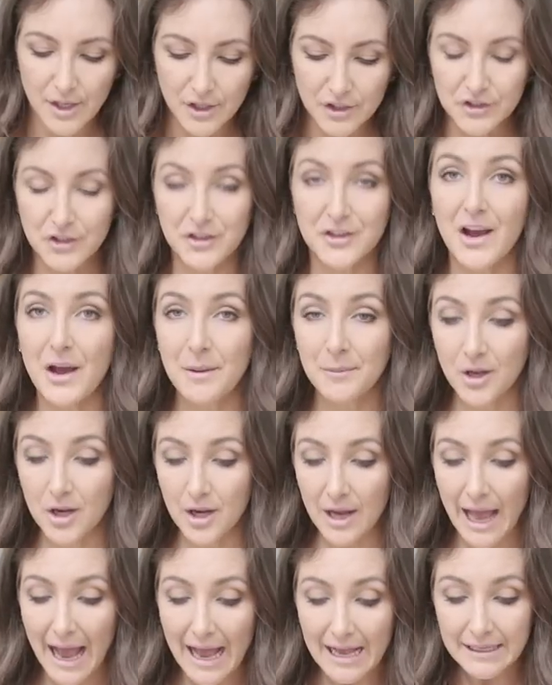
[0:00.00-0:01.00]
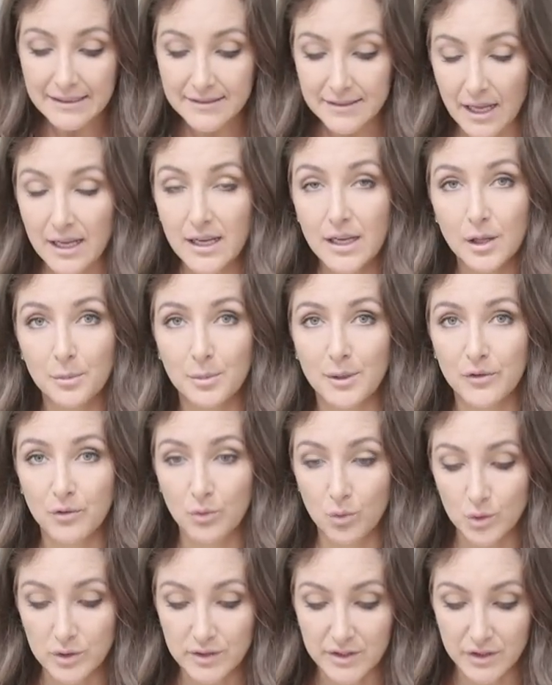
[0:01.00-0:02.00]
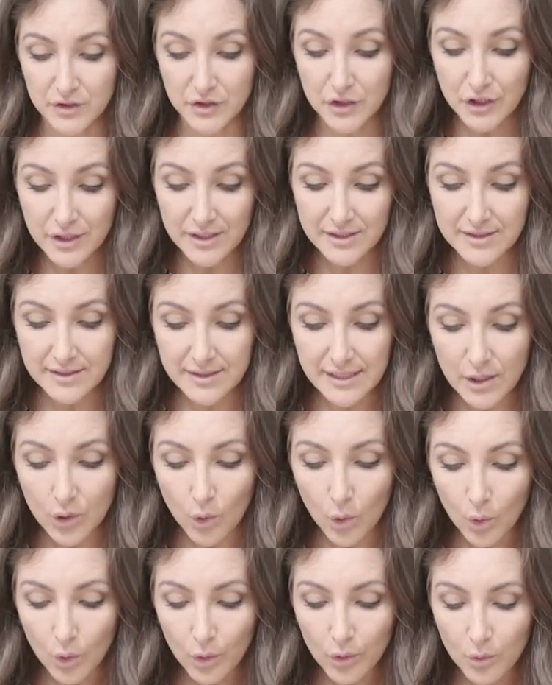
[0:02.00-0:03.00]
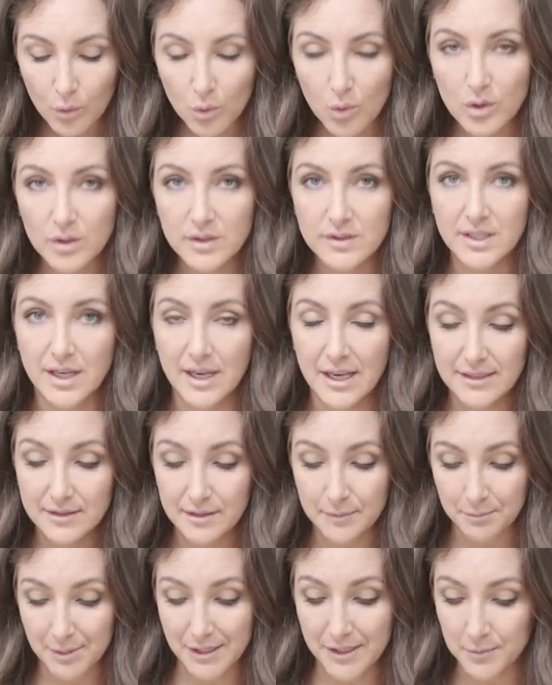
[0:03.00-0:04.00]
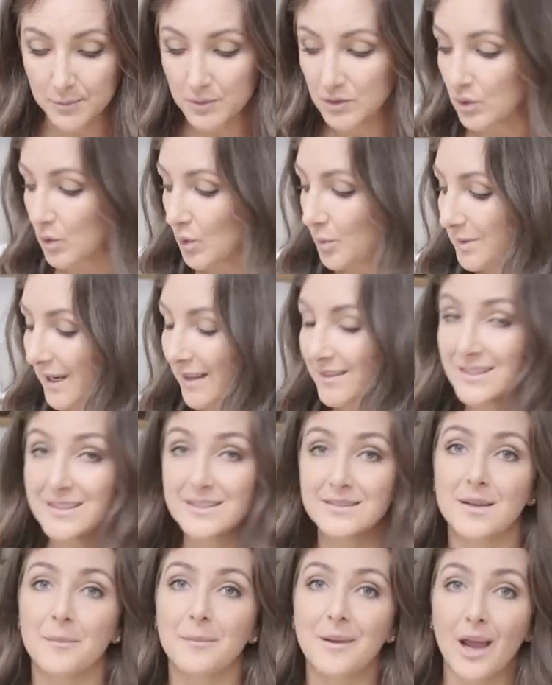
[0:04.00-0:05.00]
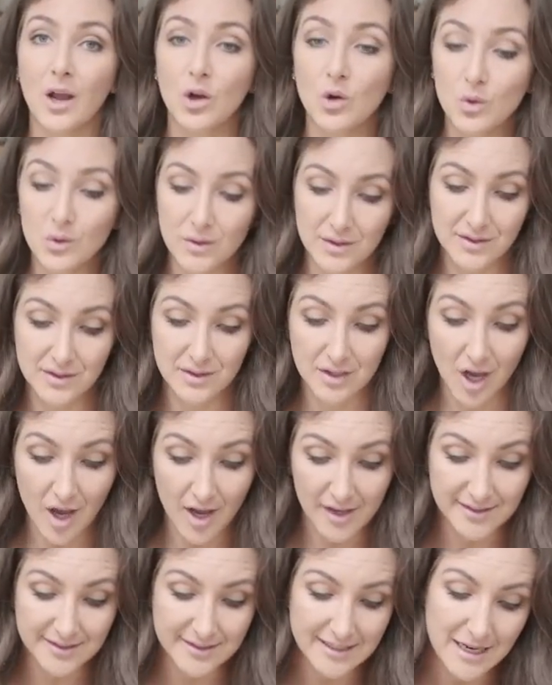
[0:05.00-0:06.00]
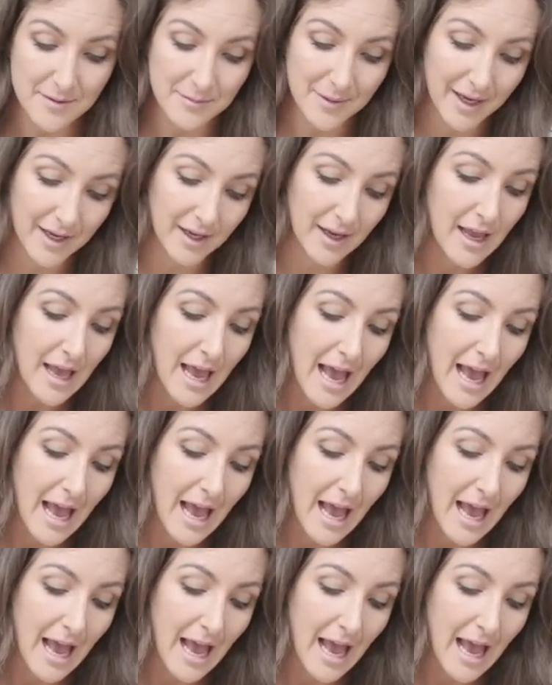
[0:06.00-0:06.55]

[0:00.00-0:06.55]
So now I'm gonna add a little bit of water. So you can see all the water has been absorbed. Now this is something I call stir steaming.